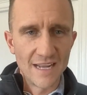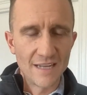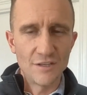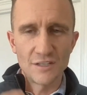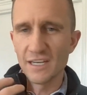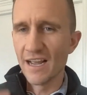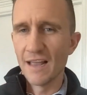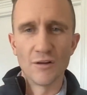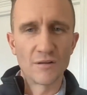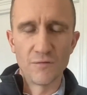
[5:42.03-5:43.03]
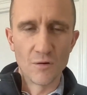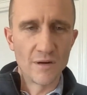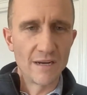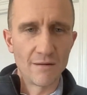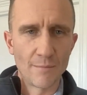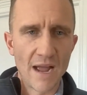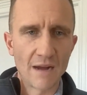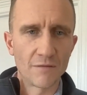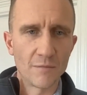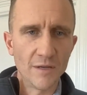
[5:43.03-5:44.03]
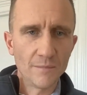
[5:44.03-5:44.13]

and just say, I look forward to hearing back from you.